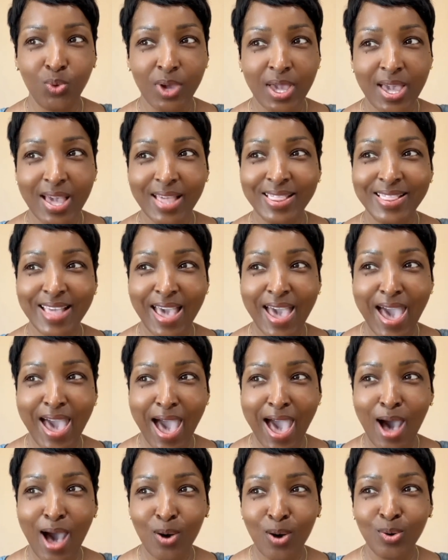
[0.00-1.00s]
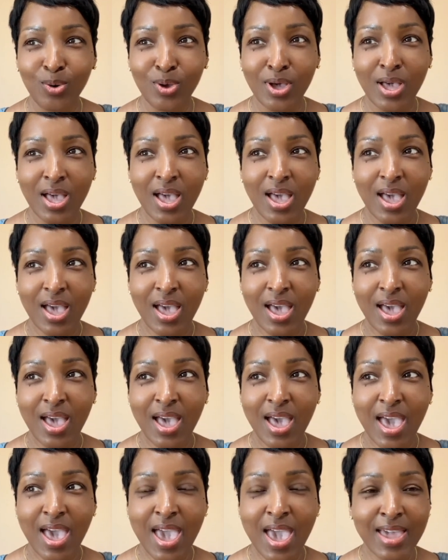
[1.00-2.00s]
wear that out.
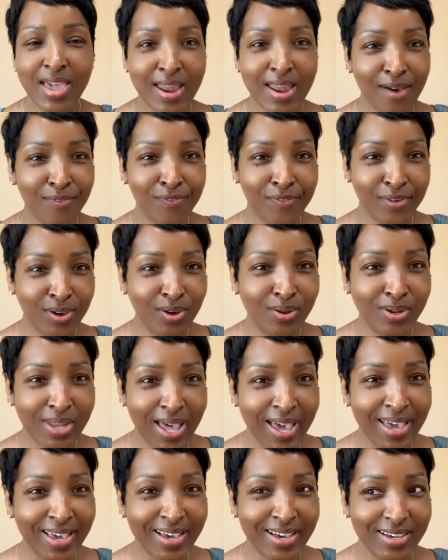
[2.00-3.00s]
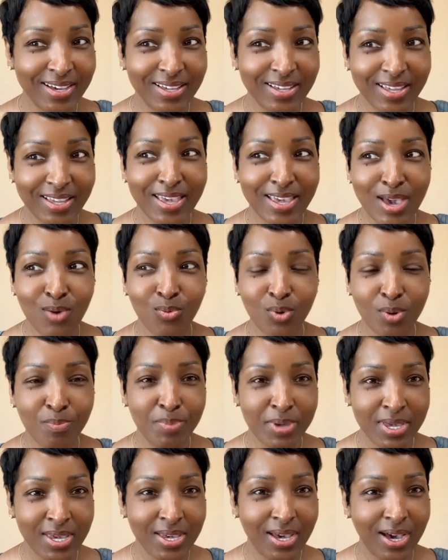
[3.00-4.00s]
And I feel like it would
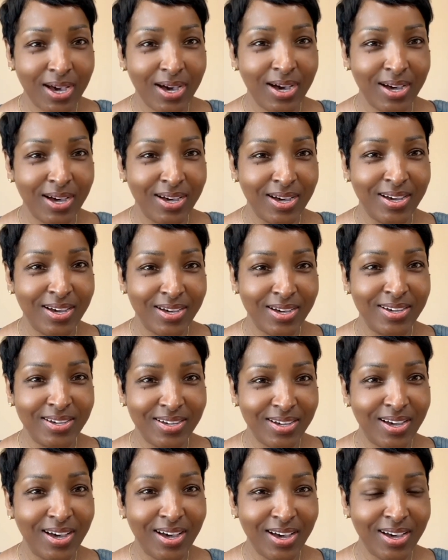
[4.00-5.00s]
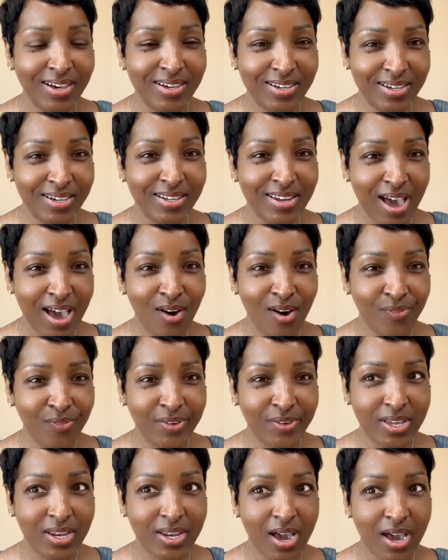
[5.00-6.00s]
be a good
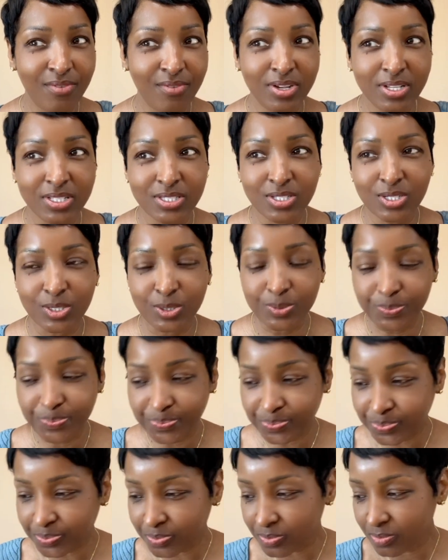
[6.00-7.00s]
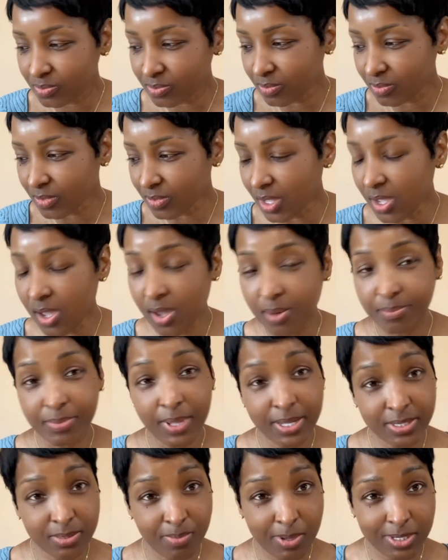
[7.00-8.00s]
outfit. I really do.
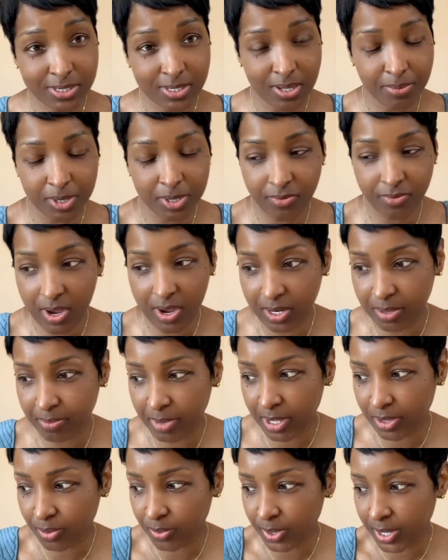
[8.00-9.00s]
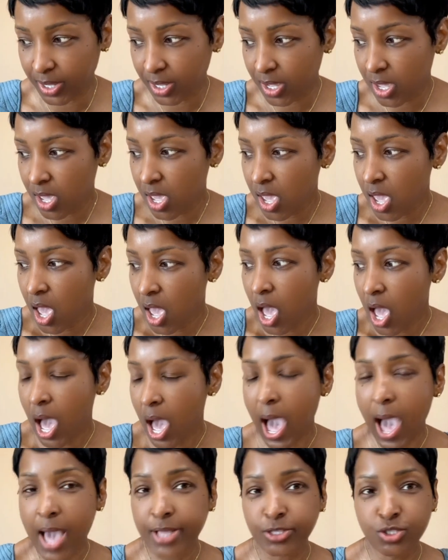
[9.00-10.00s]
That's my stomach growling, by the way.
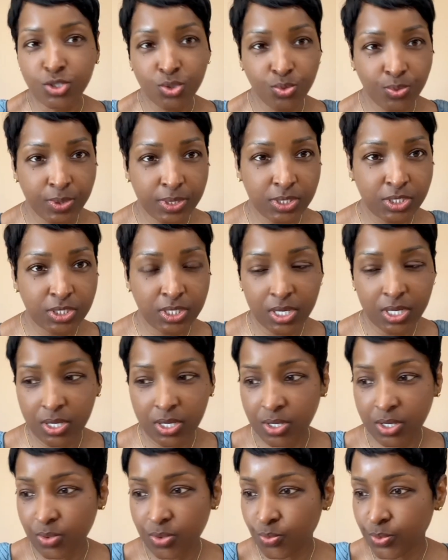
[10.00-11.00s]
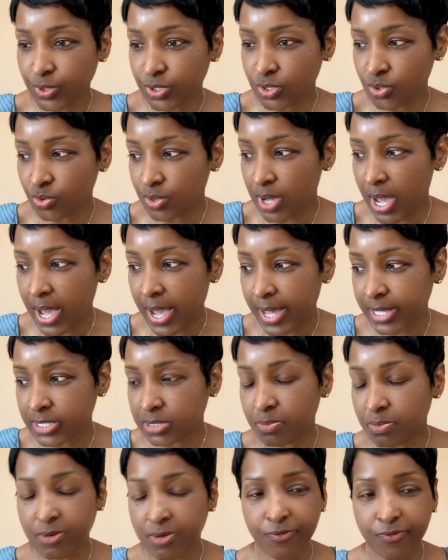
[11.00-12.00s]
I do want to share with you guys
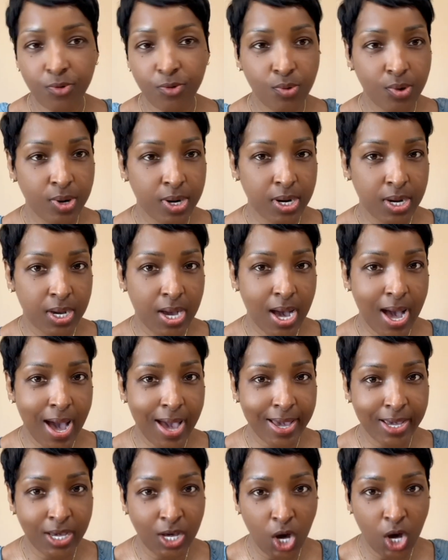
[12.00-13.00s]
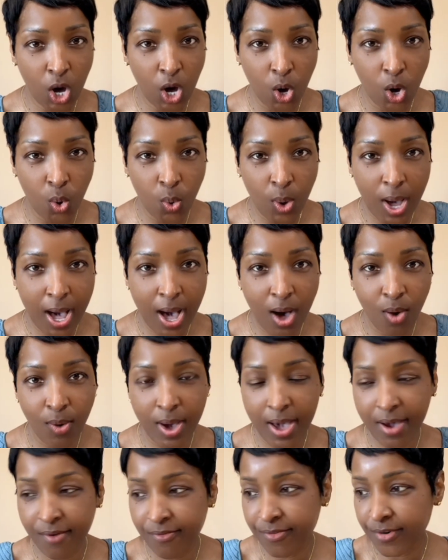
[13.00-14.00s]
before I go,
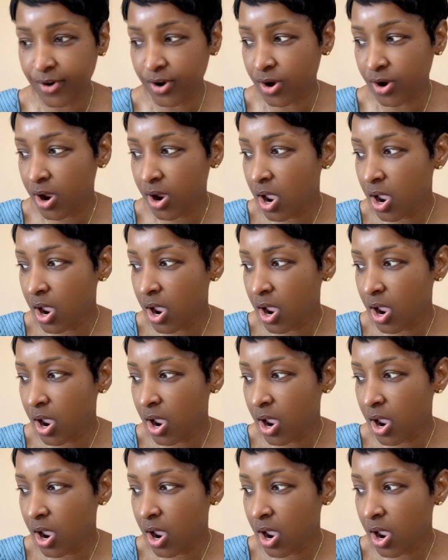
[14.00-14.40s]
however,